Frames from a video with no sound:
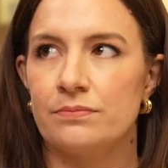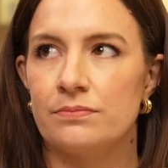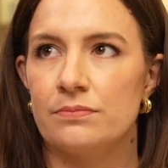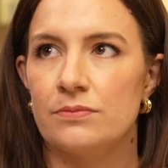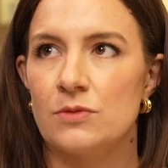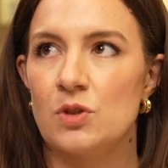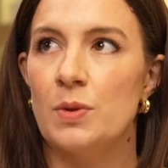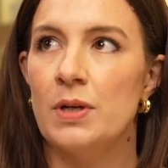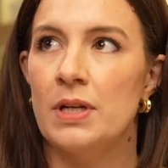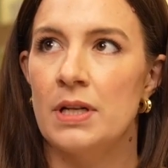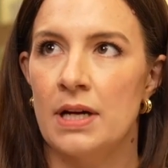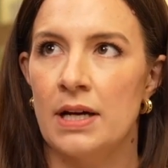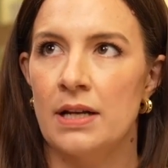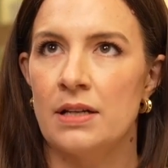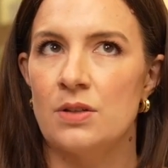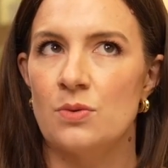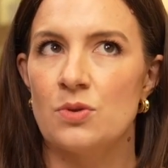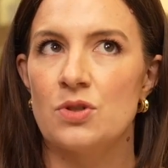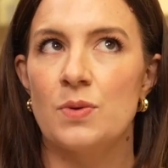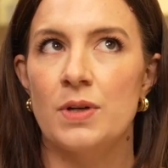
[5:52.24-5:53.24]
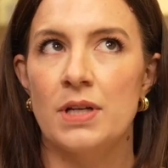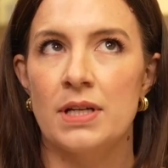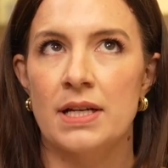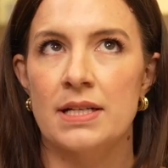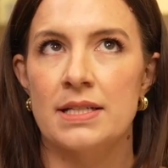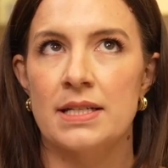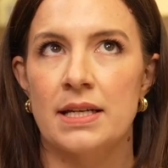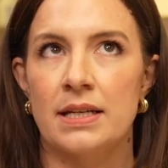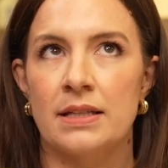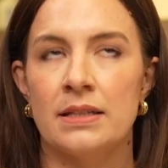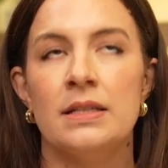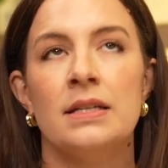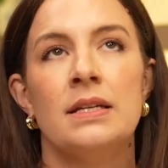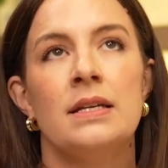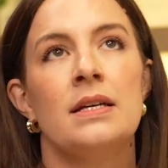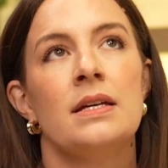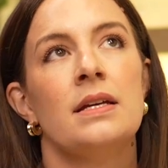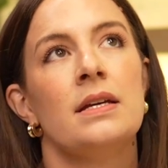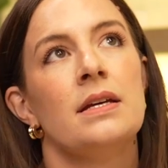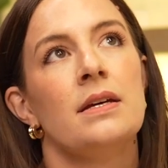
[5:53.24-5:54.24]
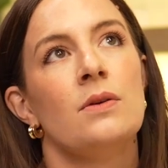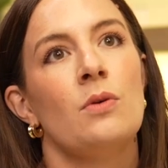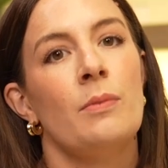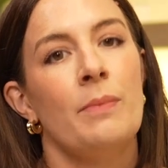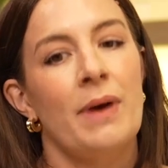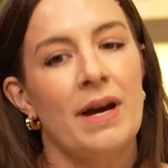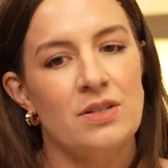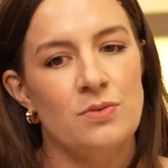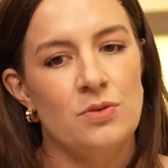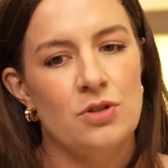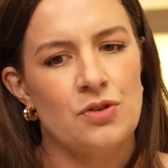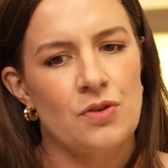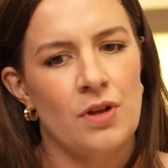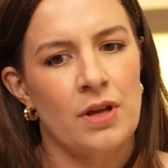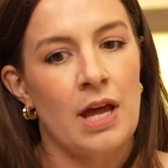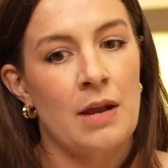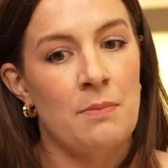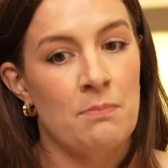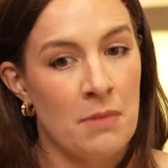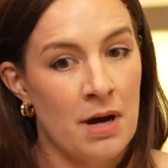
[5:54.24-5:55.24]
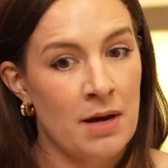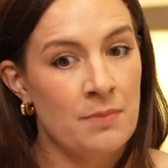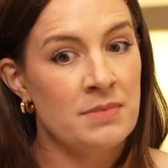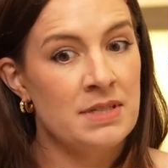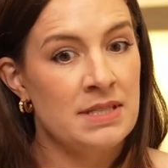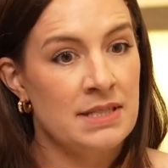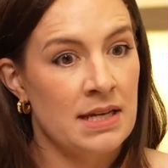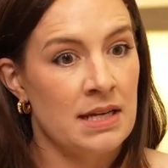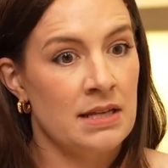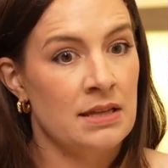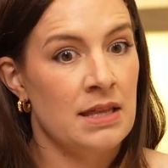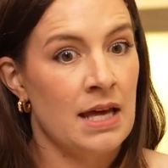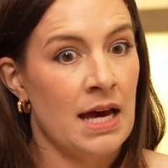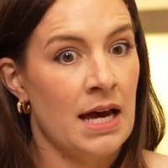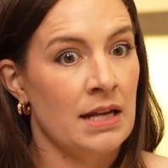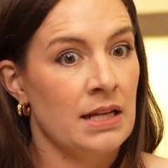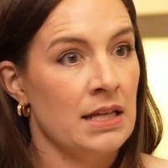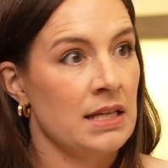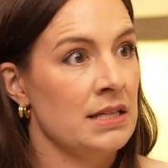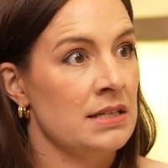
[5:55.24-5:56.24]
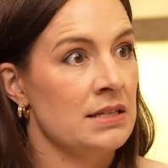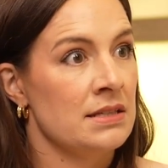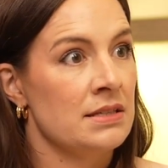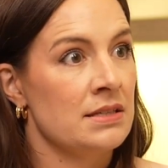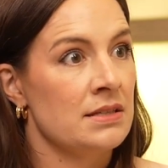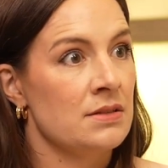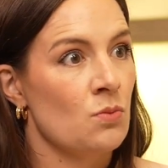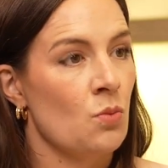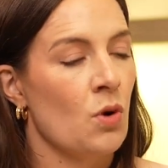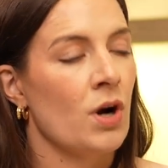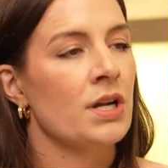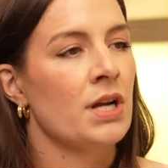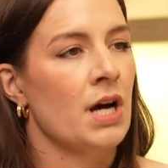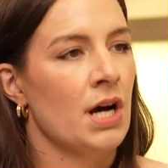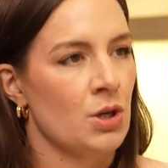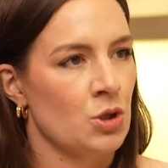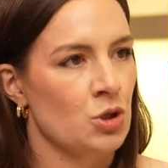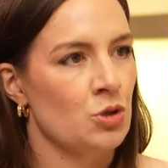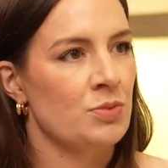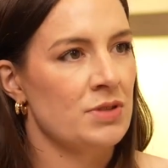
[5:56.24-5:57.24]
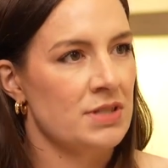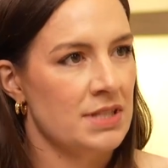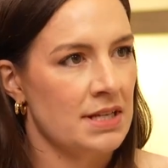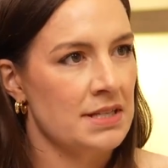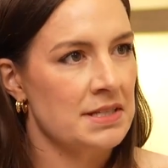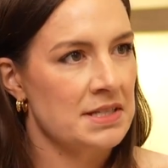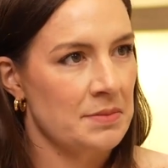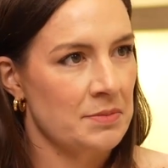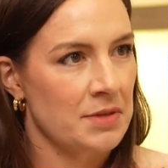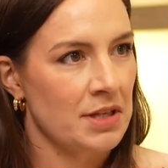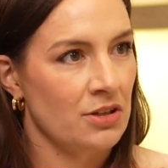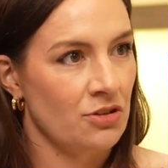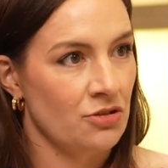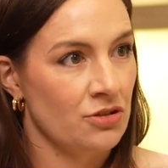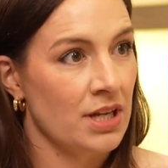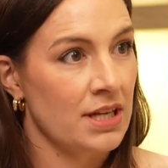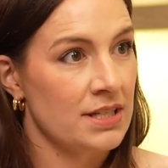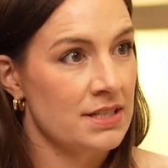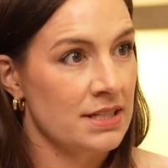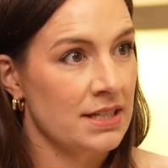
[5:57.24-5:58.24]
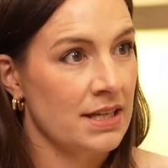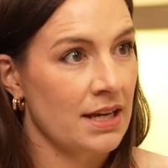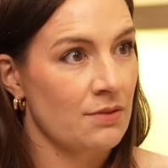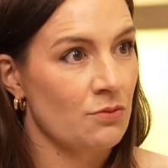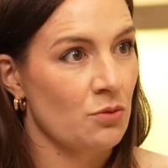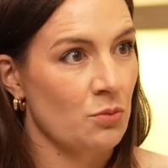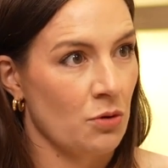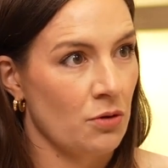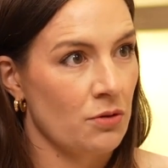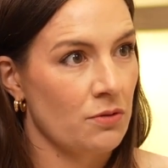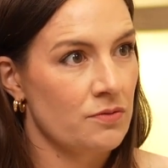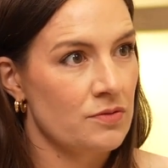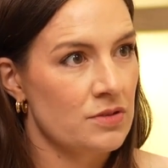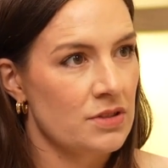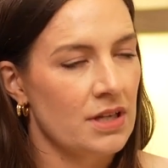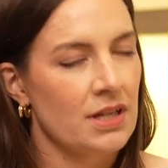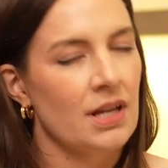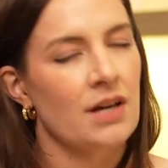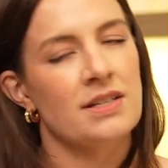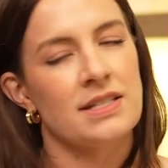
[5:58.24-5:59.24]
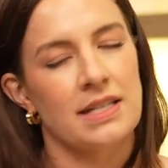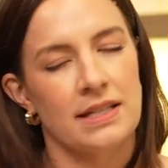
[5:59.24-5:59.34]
29, it was 2019. Went back to Australia, and Mum said that is 100% something you need to get removed. And I was like,